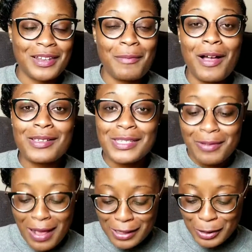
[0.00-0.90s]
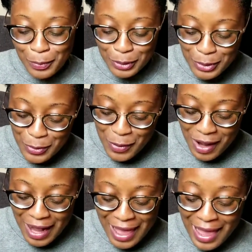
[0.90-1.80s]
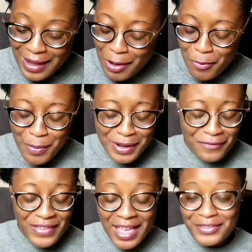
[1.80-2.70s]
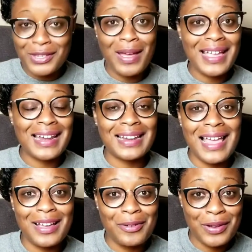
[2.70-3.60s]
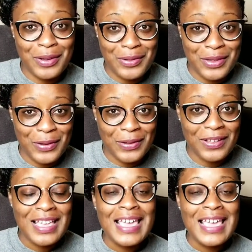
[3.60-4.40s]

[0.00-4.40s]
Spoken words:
I'm also an entrepreneur and a woman of faith, so I got a lot going on, y'all.